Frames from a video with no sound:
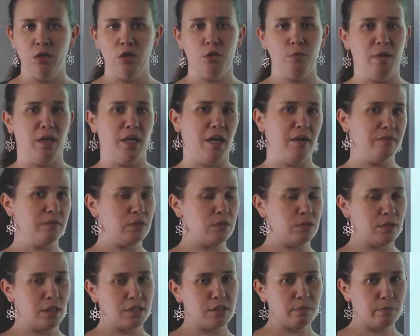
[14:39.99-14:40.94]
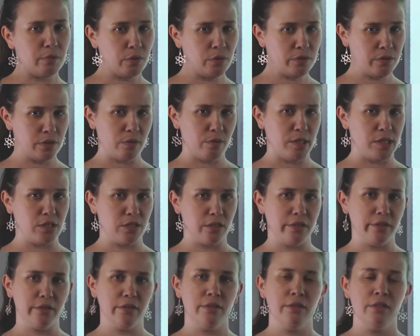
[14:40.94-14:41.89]
You may have to do that to both
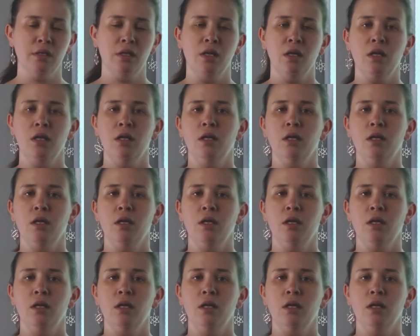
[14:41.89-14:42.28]
equations.